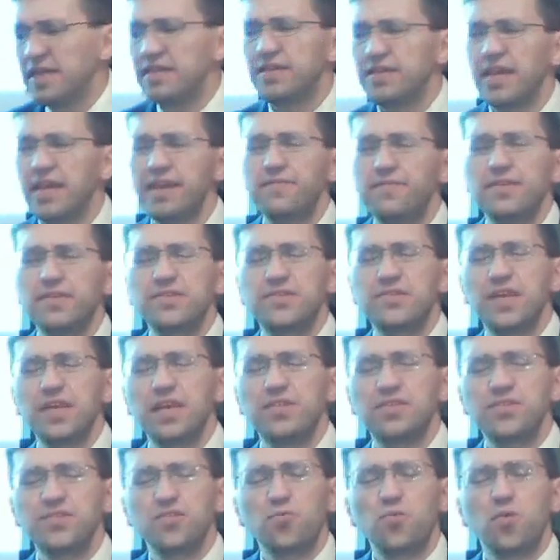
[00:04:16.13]
David
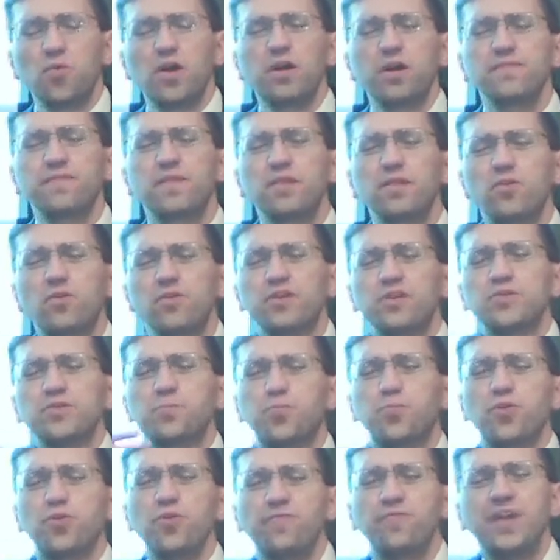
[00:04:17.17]
says, The word of the Lord is
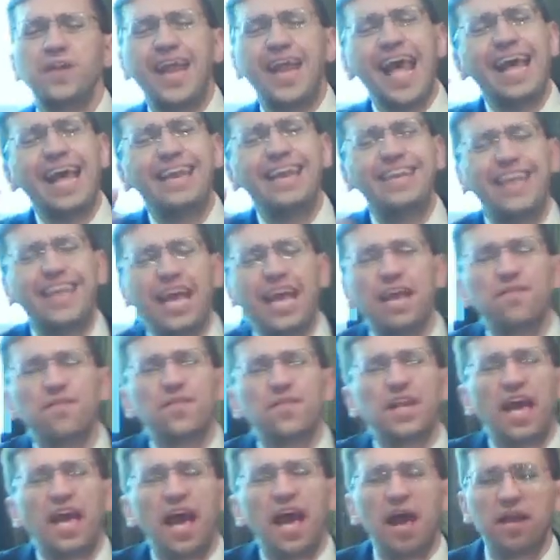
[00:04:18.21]
proven, and
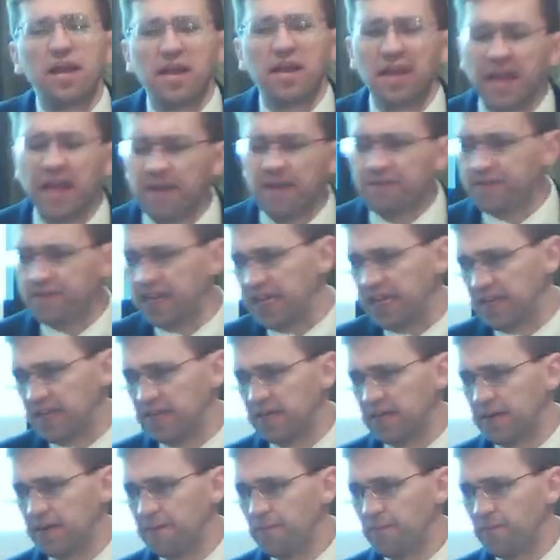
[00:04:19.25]
David had lived
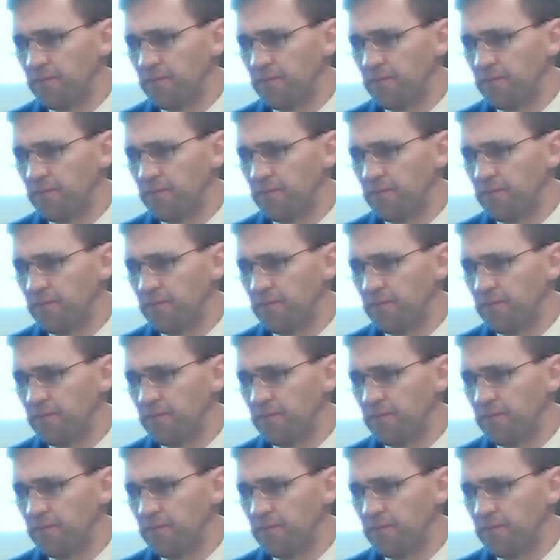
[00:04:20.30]
it.